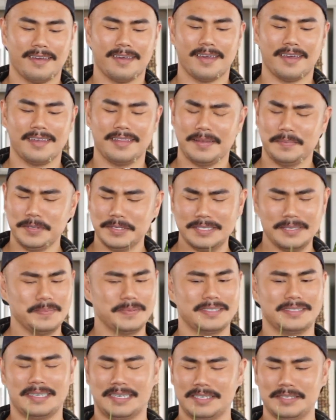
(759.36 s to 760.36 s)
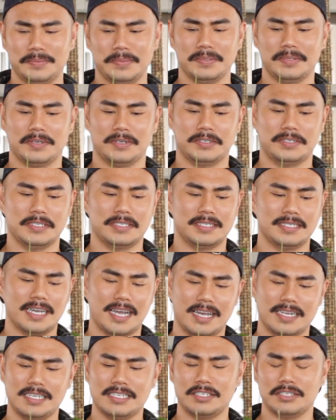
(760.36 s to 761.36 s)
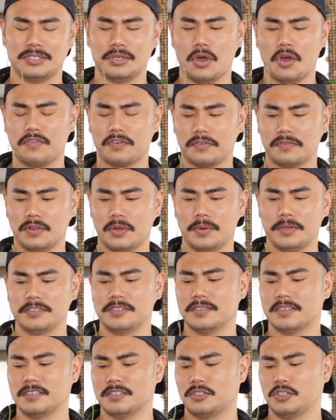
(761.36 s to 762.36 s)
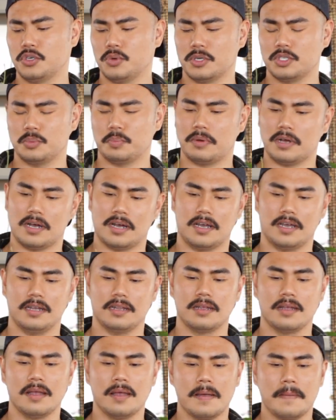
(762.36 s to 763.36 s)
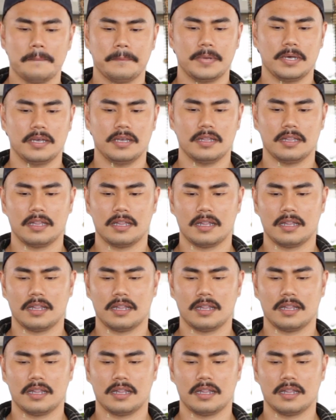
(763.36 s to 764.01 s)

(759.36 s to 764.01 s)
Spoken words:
And I'm just obsessed with her. She's tiny, she's overflowing, she's in this 2-inch pot, but